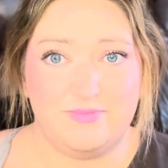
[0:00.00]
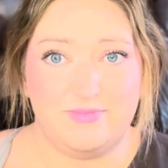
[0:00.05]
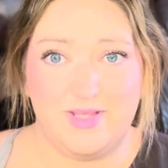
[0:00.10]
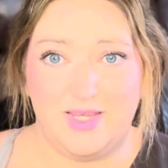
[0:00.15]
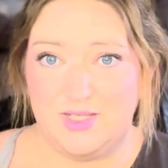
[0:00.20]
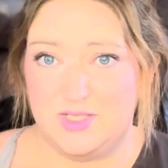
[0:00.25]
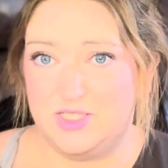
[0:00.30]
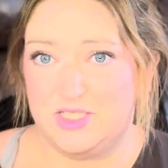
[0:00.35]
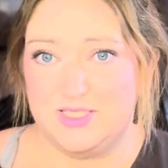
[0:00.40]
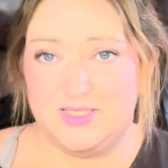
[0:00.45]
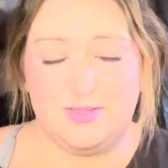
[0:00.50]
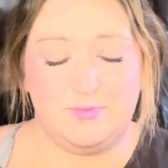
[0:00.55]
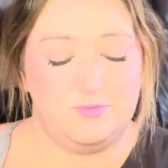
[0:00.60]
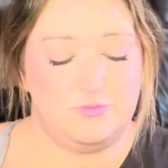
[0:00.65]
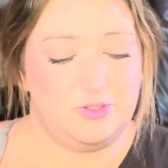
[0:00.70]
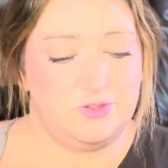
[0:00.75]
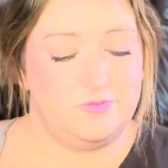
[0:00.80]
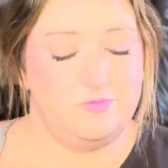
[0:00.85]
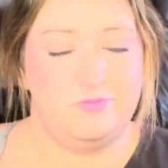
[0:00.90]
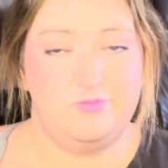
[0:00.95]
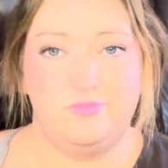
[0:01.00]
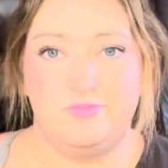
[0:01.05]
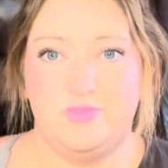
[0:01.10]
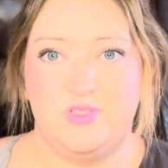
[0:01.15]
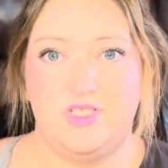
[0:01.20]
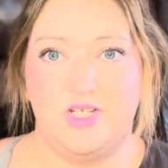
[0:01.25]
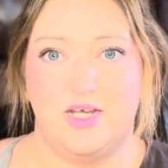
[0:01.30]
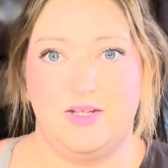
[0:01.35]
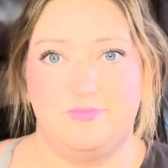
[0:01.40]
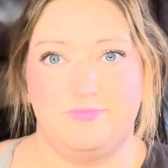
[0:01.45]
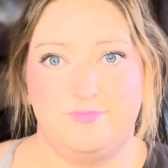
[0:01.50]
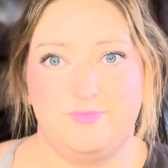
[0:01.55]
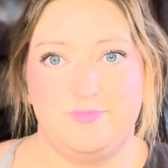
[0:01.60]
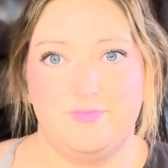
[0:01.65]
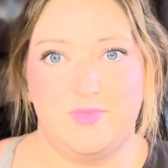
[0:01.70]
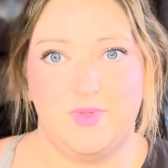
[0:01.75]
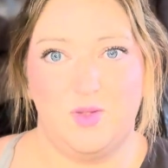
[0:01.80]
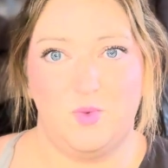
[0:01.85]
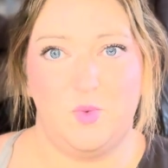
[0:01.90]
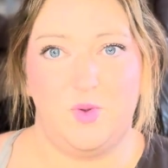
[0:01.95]
I just psh, done
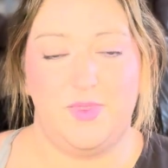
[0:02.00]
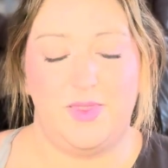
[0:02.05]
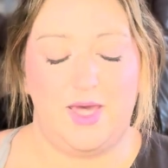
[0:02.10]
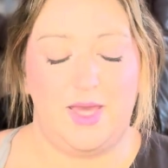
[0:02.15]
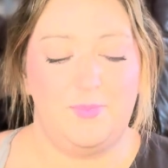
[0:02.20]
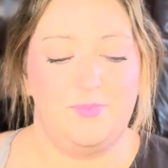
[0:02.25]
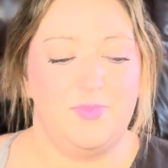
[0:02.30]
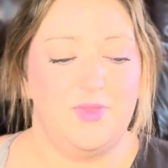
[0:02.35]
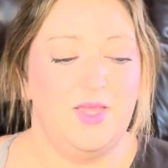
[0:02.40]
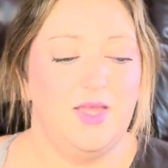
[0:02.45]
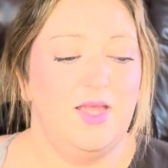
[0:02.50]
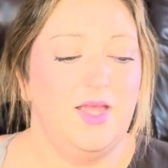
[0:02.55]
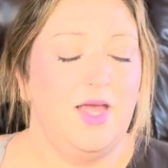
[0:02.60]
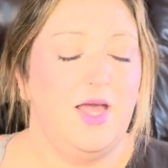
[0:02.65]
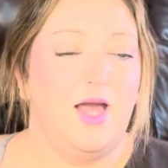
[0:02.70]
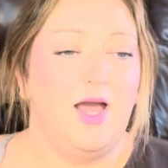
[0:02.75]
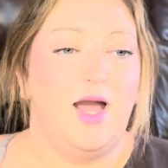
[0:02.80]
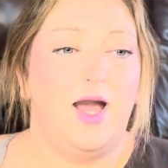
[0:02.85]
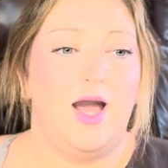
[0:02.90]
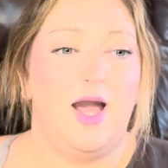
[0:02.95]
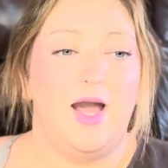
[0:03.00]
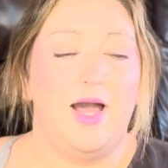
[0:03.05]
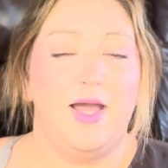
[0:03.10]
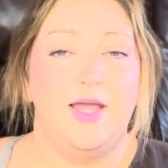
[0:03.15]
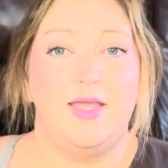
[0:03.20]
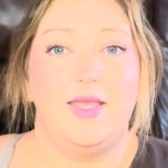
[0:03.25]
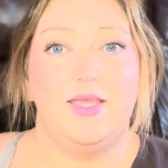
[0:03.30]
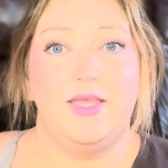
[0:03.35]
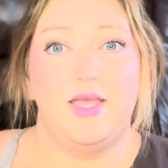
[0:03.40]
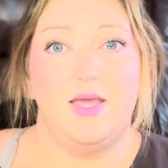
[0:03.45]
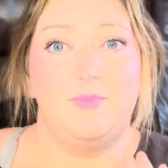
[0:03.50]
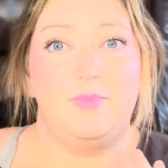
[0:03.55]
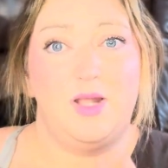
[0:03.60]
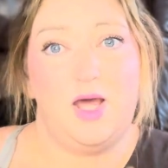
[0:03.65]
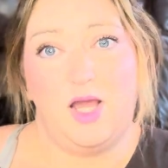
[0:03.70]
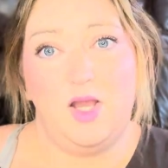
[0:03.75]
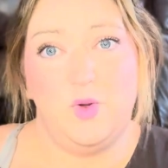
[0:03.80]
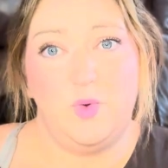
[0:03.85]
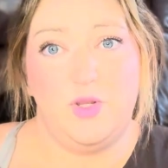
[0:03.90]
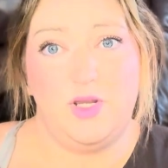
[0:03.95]
with that. I am
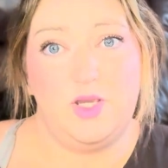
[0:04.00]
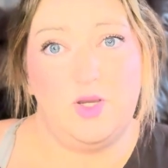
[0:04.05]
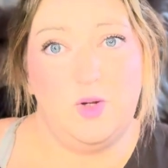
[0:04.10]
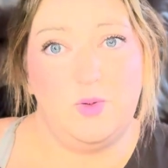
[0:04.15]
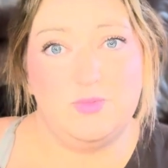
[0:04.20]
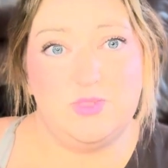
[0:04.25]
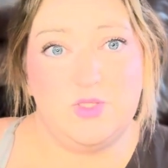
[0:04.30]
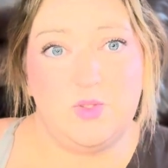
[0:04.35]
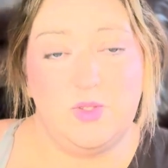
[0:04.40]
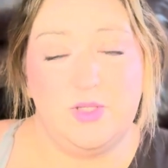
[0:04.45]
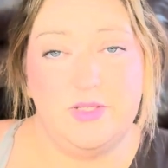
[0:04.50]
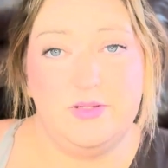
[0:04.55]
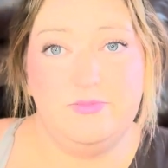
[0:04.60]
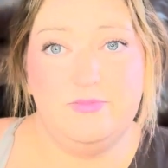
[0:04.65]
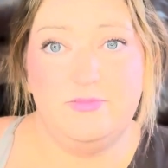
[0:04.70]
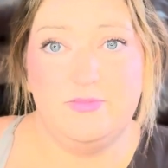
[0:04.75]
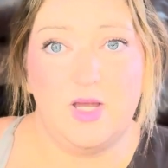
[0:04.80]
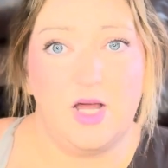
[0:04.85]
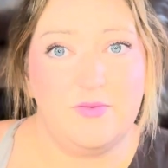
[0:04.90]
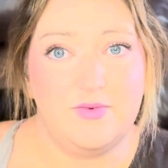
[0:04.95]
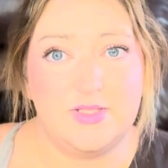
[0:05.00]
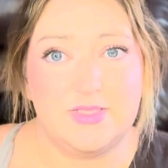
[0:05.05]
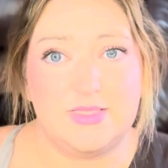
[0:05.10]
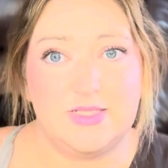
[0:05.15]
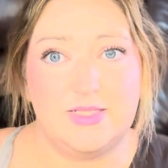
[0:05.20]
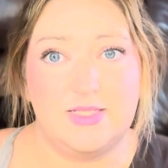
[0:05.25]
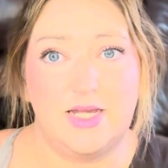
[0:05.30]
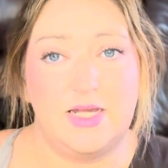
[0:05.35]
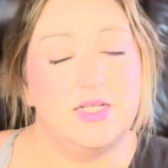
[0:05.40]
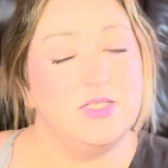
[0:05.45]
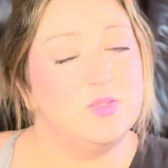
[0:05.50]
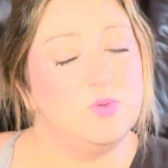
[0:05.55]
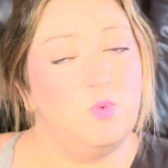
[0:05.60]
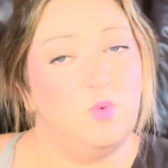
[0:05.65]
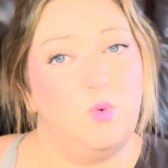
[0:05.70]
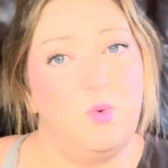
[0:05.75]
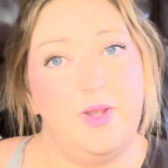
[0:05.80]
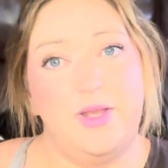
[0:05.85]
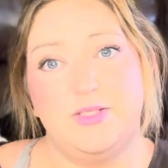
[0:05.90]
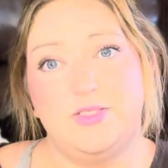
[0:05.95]
not quitting homeschooling. Obviously, that is
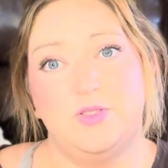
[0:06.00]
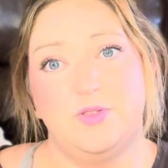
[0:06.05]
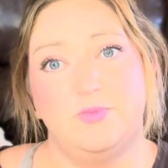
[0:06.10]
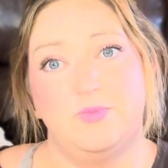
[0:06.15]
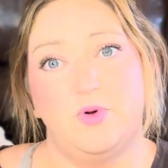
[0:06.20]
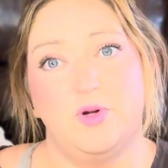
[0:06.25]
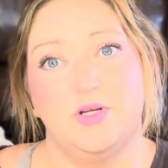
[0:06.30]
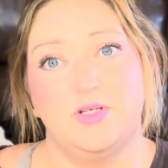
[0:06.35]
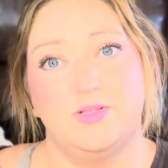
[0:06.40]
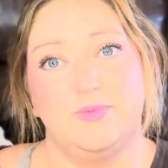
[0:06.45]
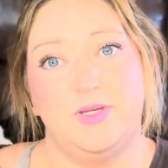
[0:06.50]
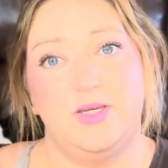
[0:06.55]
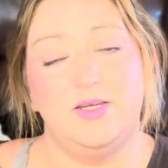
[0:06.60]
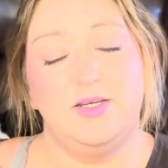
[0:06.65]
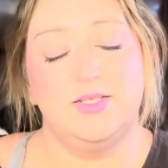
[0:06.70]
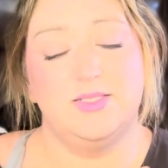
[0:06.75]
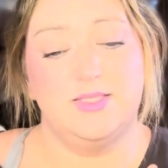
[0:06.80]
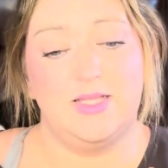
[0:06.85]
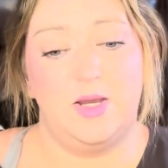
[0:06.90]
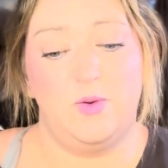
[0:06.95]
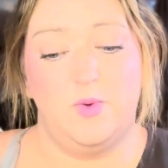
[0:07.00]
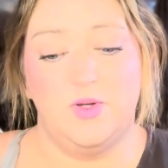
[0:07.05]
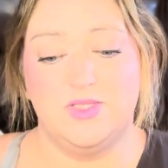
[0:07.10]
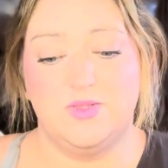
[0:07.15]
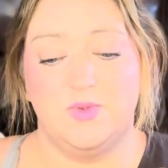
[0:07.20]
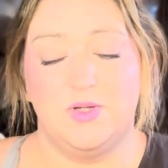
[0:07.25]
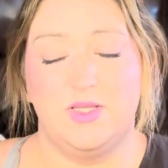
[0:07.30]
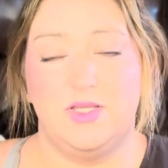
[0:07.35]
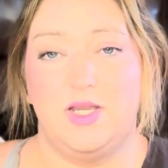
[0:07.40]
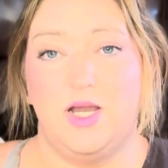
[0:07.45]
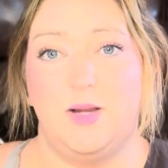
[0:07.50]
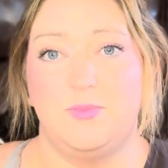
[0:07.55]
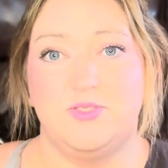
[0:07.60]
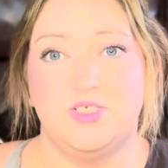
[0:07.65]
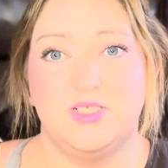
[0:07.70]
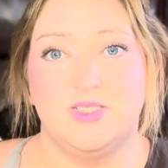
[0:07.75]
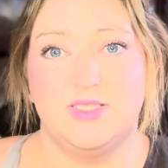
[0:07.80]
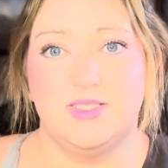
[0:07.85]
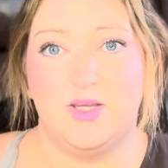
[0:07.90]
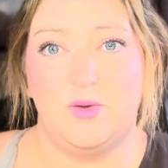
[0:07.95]
way too important to me because that was one of the
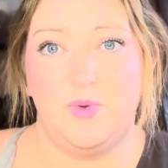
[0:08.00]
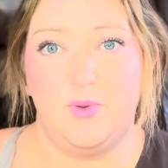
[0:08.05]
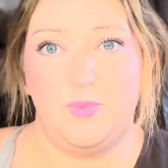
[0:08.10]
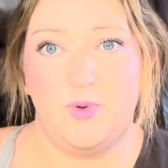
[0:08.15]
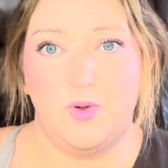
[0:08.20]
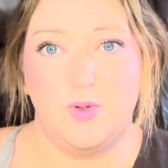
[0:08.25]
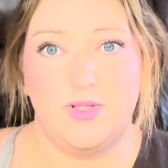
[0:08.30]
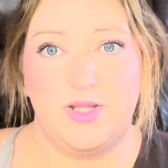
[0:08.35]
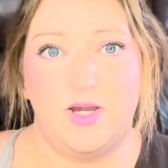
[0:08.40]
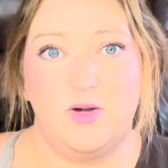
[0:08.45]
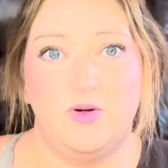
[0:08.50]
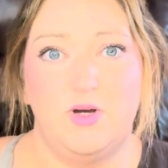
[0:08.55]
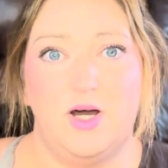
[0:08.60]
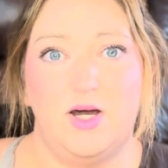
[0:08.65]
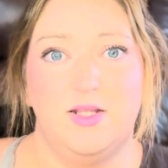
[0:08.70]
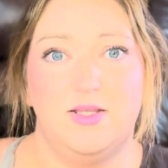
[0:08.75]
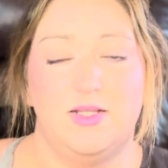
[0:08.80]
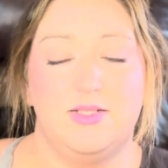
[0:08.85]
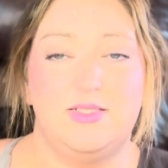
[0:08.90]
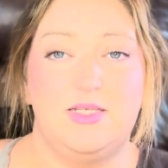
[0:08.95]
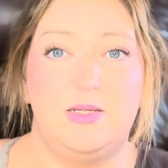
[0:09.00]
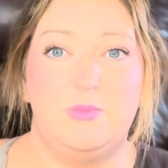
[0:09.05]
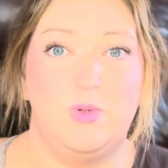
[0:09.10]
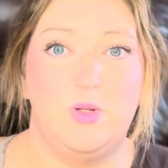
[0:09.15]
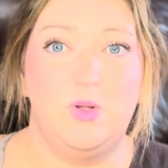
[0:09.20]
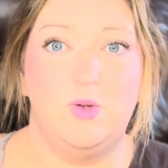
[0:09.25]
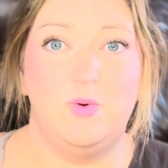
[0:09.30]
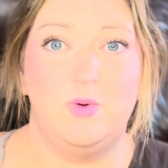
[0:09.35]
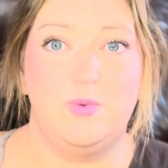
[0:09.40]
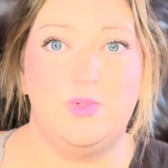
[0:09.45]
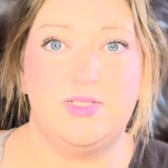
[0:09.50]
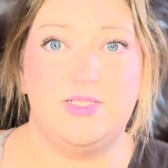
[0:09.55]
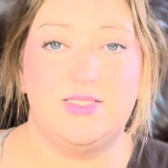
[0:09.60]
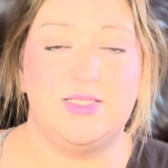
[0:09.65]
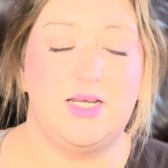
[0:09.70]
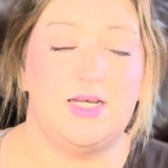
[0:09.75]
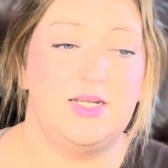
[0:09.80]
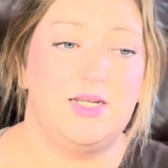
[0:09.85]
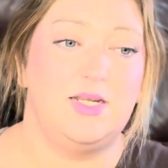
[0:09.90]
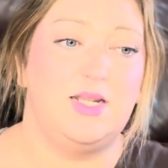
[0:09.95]
options that we pulled out on the table when we
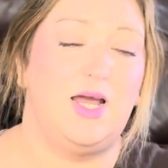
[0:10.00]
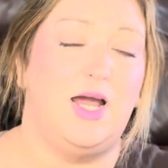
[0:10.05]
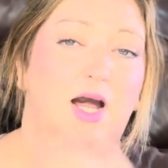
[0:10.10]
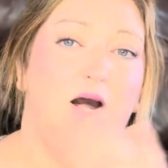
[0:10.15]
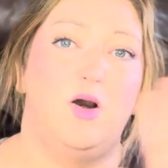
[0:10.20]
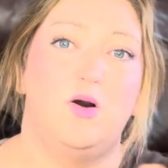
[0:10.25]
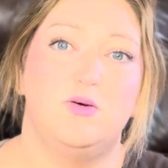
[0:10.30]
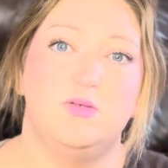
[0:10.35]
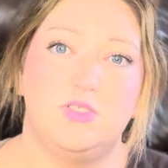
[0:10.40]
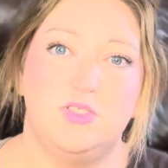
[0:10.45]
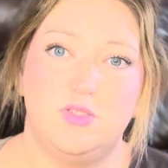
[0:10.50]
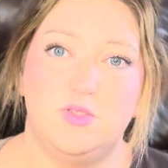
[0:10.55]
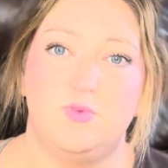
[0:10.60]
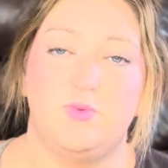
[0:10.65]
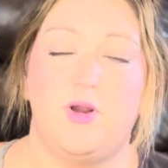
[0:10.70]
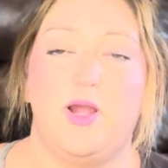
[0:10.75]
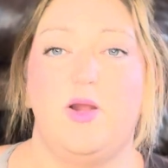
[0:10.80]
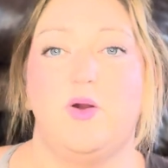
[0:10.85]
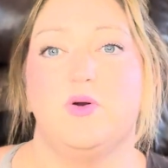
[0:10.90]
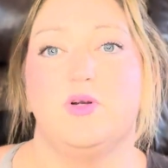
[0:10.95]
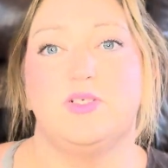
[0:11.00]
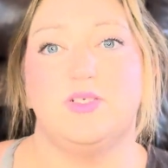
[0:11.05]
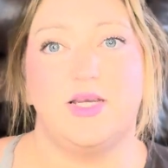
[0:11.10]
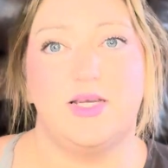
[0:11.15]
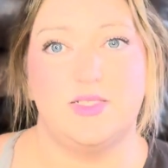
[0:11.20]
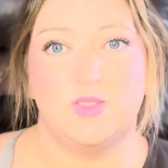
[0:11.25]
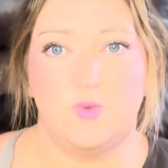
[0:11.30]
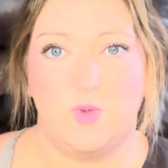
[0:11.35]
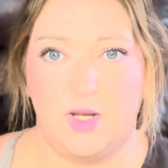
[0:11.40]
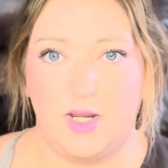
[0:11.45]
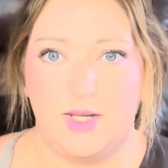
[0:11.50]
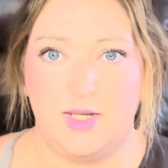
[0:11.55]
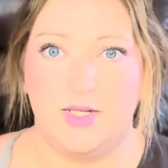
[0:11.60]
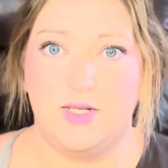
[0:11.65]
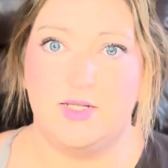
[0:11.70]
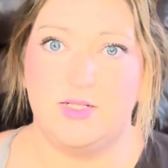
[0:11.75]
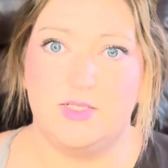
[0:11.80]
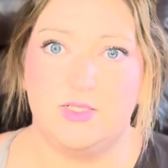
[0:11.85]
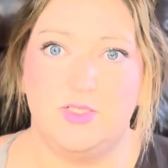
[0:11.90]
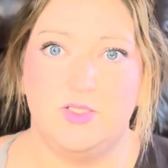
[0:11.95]
decided how to prioritize what I
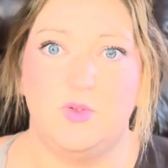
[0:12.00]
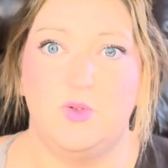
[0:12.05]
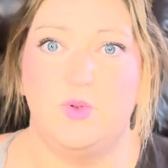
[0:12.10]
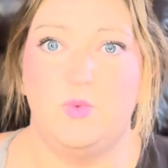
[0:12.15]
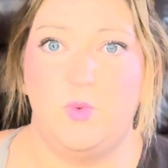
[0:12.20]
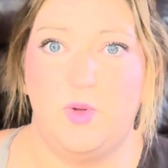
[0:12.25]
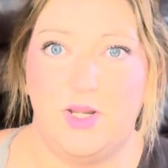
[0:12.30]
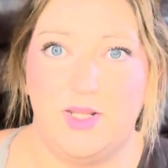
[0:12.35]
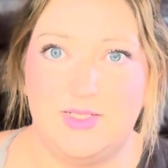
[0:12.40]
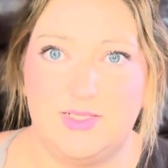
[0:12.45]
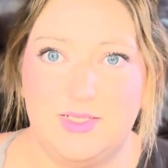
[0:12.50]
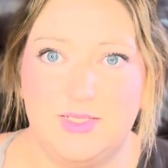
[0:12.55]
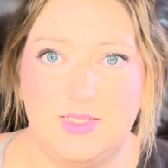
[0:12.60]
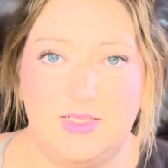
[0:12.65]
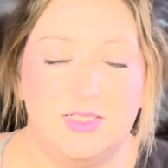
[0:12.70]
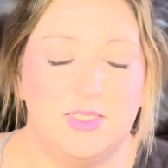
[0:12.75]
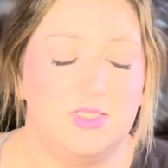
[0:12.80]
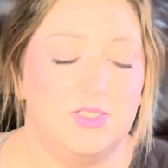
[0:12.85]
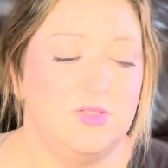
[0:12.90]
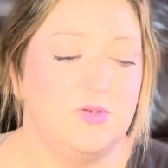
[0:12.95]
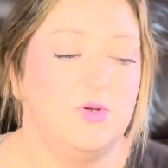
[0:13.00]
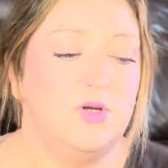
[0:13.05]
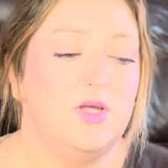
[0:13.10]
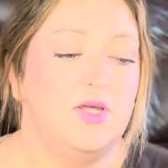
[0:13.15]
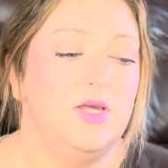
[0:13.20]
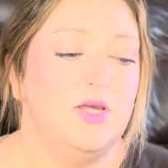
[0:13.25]
needed to do and what I didn't need to do.